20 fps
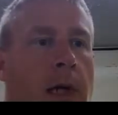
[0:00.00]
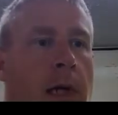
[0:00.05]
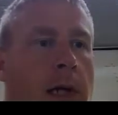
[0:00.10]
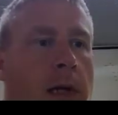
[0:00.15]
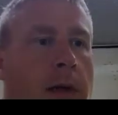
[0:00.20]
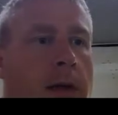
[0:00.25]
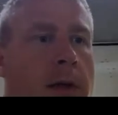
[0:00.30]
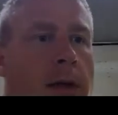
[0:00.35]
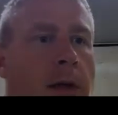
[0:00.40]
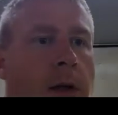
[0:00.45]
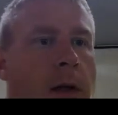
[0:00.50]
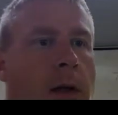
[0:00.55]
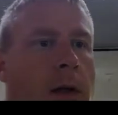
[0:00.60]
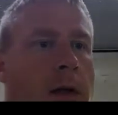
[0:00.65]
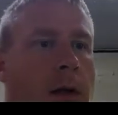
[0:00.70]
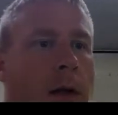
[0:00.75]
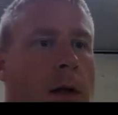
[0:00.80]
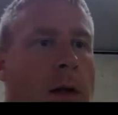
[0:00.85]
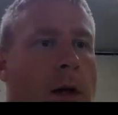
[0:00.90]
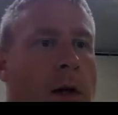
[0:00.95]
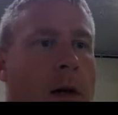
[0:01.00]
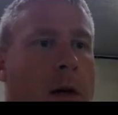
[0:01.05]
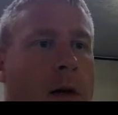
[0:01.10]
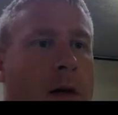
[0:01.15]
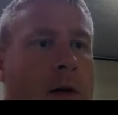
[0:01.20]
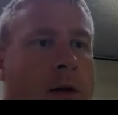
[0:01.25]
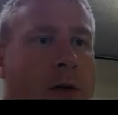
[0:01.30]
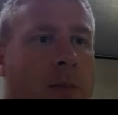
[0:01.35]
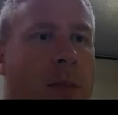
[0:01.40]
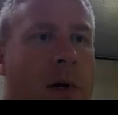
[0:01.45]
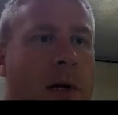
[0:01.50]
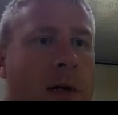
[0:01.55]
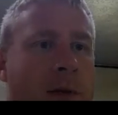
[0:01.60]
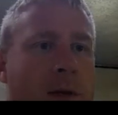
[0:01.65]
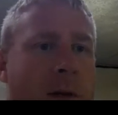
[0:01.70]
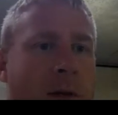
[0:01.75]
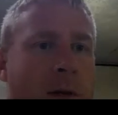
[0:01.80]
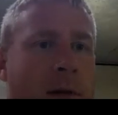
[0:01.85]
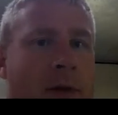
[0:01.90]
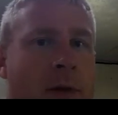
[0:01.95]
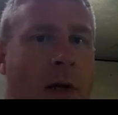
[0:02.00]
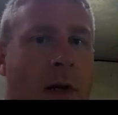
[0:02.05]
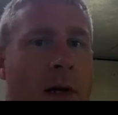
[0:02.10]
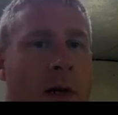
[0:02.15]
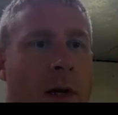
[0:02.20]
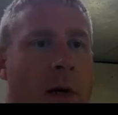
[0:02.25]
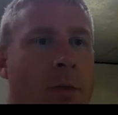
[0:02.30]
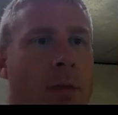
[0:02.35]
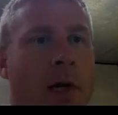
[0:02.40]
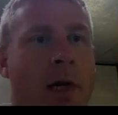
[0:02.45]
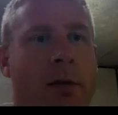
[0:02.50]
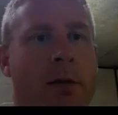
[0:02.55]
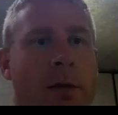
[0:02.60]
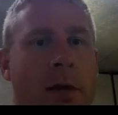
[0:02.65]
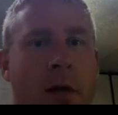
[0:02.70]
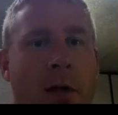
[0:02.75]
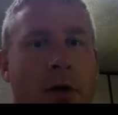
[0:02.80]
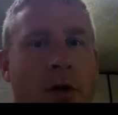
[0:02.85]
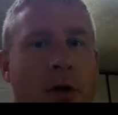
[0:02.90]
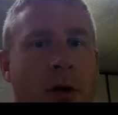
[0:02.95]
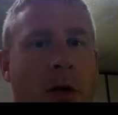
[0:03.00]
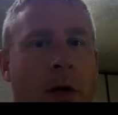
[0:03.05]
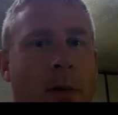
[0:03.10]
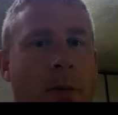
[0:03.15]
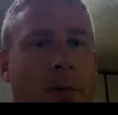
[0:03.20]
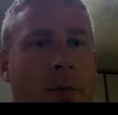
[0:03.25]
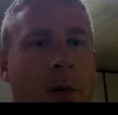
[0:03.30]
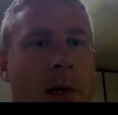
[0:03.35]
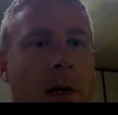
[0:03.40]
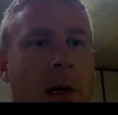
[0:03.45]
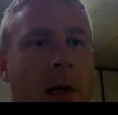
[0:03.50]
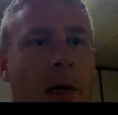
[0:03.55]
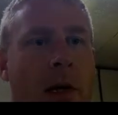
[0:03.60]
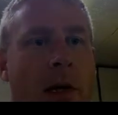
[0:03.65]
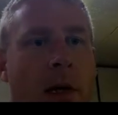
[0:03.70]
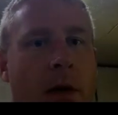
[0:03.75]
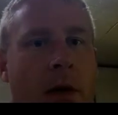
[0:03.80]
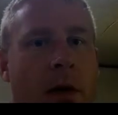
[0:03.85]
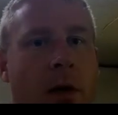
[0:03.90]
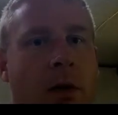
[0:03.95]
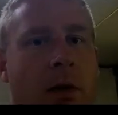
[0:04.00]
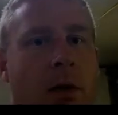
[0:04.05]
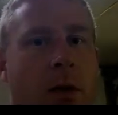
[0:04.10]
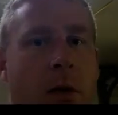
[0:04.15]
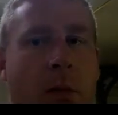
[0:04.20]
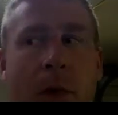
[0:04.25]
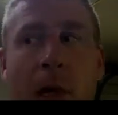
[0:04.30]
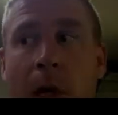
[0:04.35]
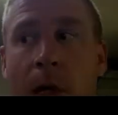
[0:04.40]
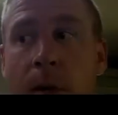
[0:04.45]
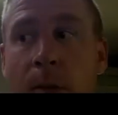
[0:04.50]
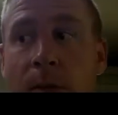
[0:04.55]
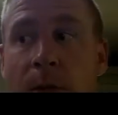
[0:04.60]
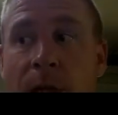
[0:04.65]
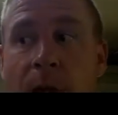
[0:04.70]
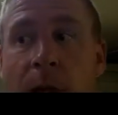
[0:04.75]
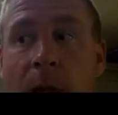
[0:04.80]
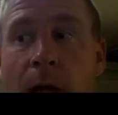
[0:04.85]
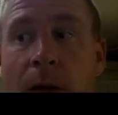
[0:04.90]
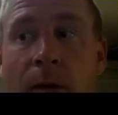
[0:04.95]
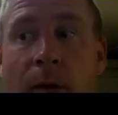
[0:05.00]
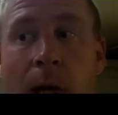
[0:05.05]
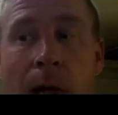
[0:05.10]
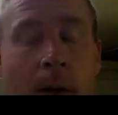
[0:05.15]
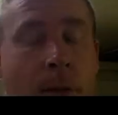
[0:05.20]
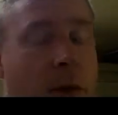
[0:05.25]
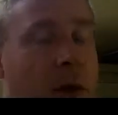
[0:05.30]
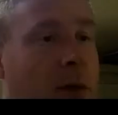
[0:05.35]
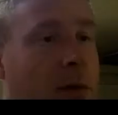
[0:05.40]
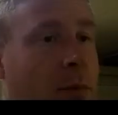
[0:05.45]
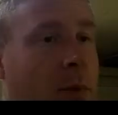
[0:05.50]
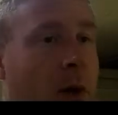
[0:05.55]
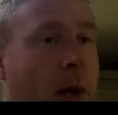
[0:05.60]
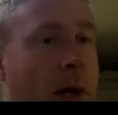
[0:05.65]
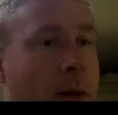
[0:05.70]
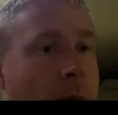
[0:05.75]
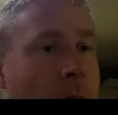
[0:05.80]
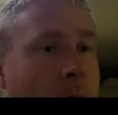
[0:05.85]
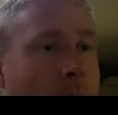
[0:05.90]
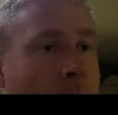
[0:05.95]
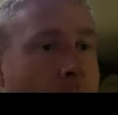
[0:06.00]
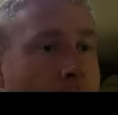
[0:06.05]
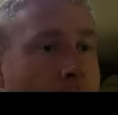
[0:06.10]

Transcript: got our spots on the side of that bed touched up, and our door bottoms have high build primer